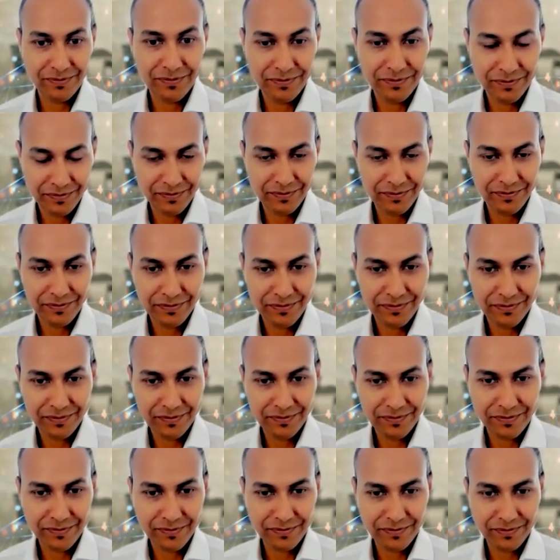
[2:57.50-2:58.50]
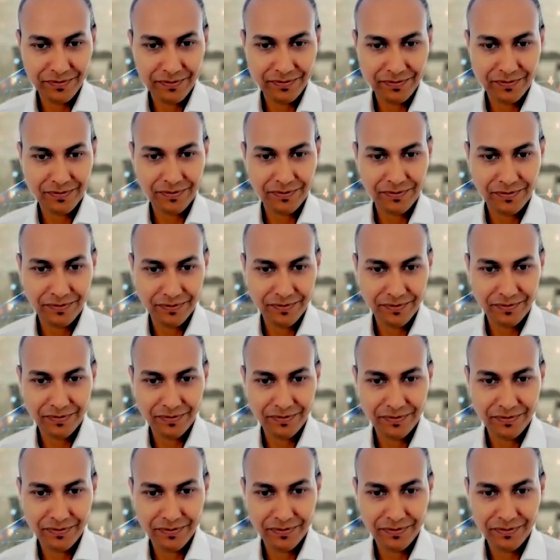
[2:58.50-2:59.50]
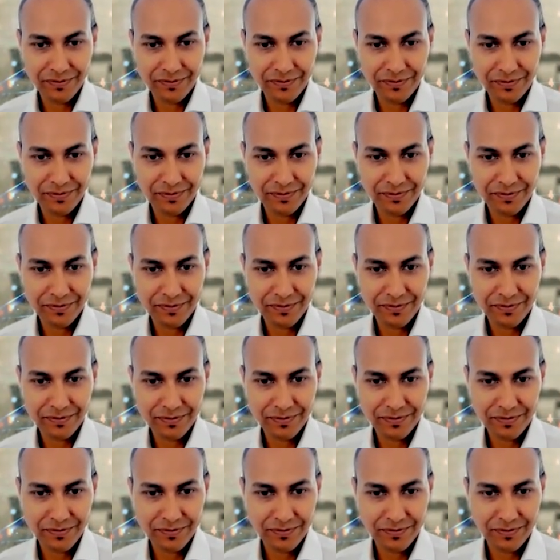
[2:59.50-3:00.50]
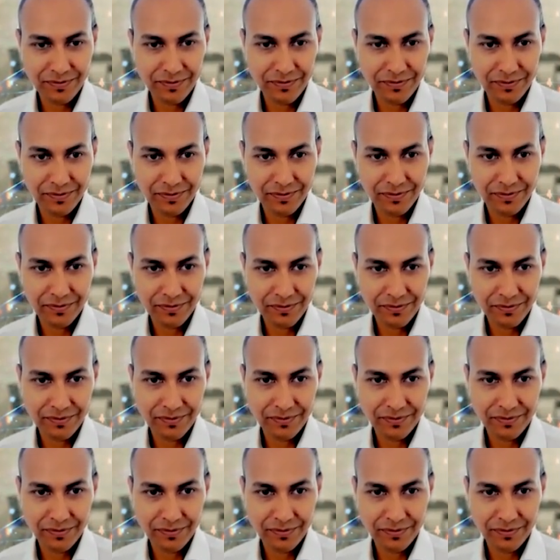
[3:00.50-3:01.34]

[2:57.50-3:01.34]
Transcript: (not speaking)